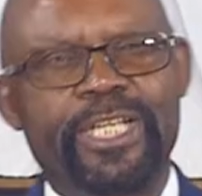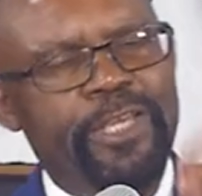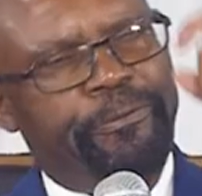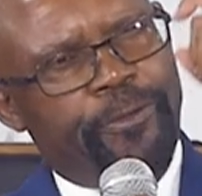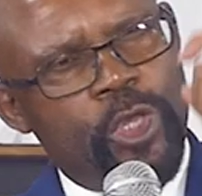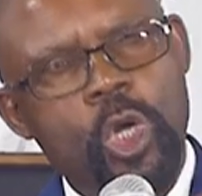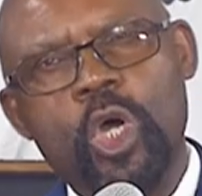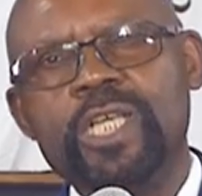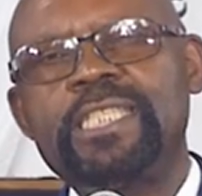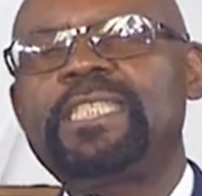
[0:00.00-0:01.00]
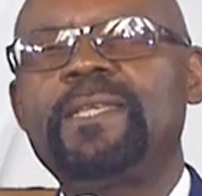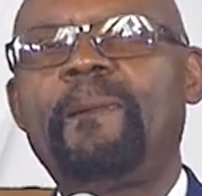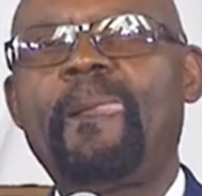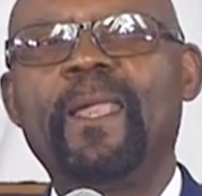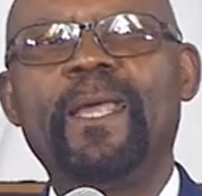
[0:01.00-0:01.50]
refuse
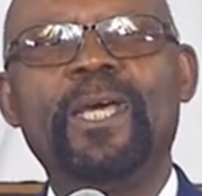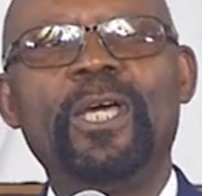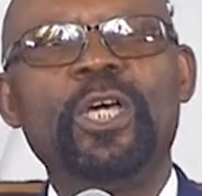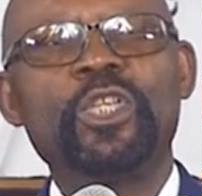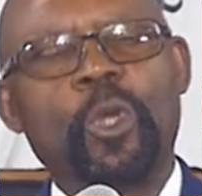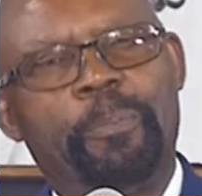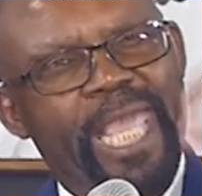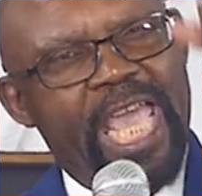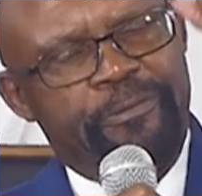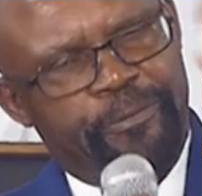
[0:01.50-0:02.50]
to be a